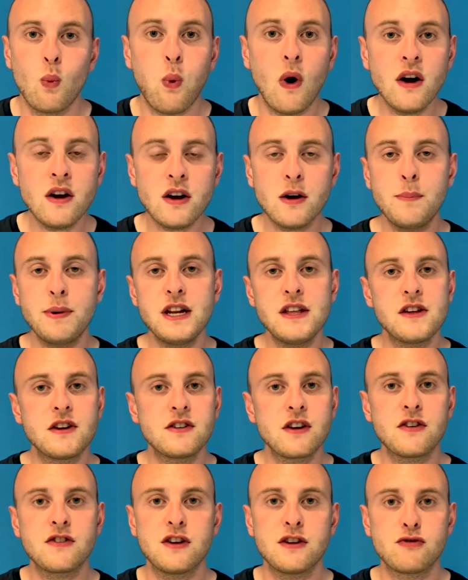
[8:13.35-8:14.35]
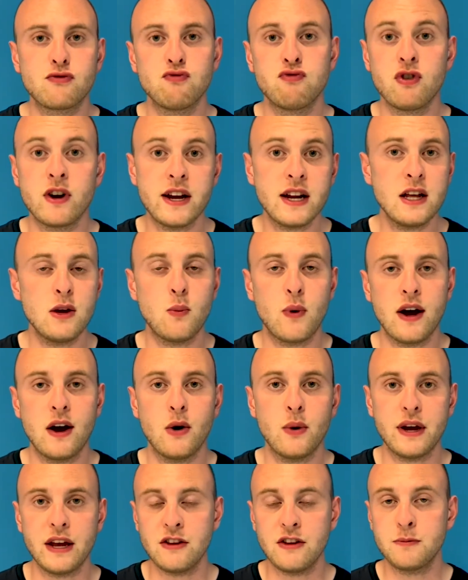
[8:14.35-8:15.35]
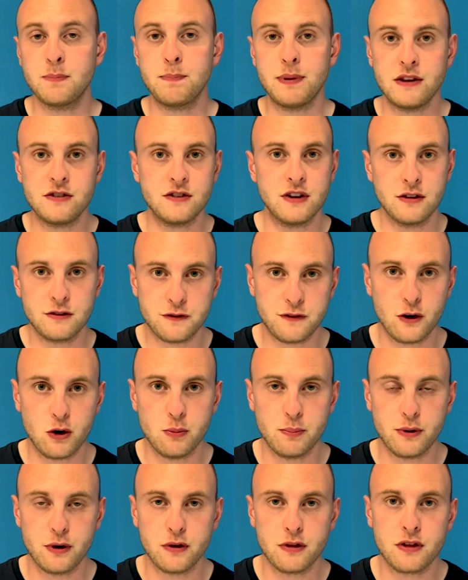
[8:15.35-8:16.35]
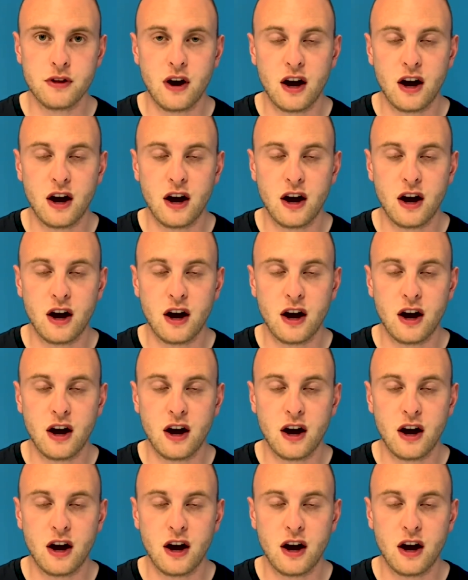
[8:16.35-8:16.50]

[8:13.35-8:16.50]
One company that does this really well is Business Film Booth.